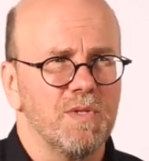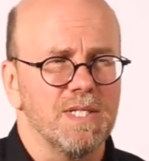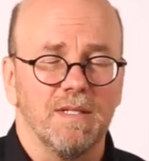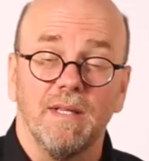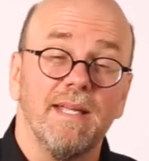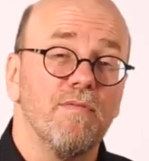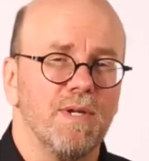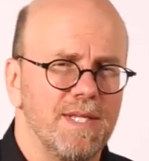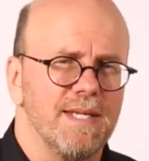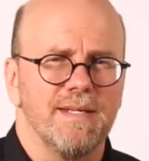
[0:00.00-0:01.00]
to live
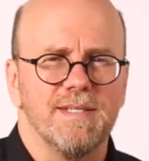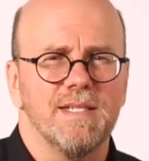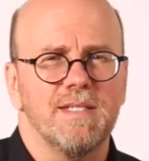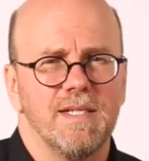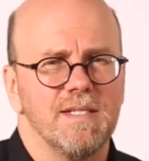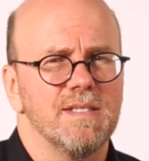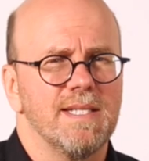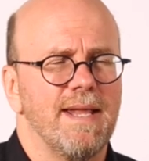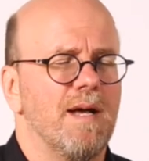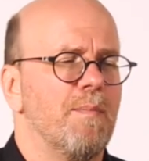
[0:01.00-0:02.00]
with the existing
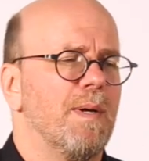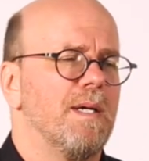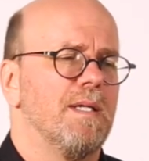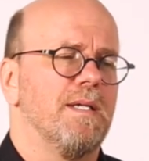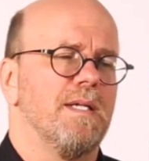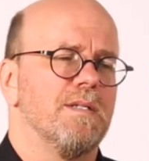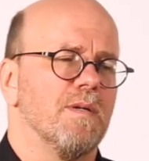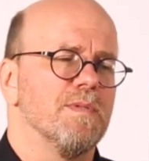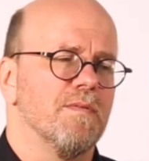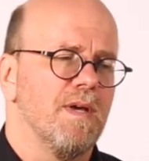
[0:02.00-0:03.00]
setup in
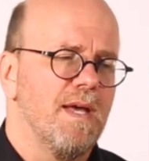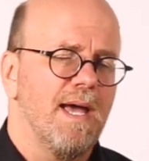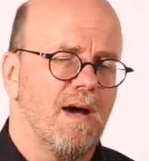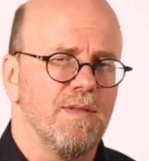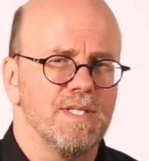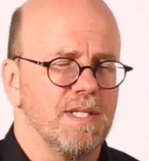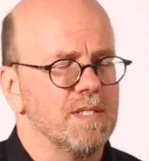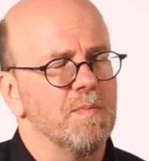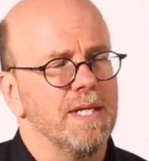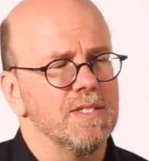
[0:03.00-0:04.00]
terms of how these
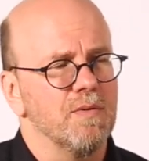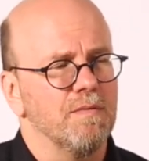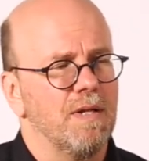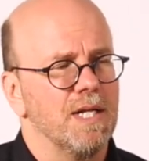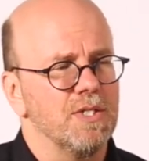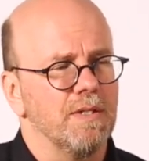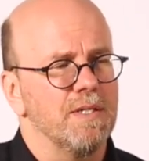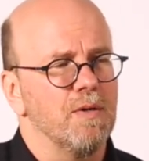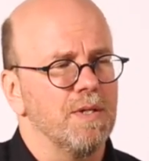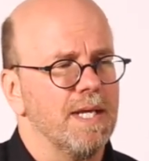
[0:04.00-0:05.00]
things might sort of logically
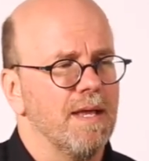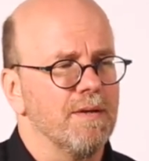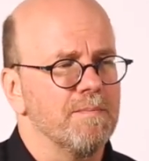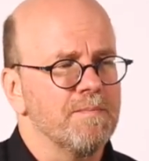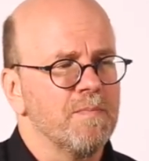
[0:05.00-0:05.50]
go together.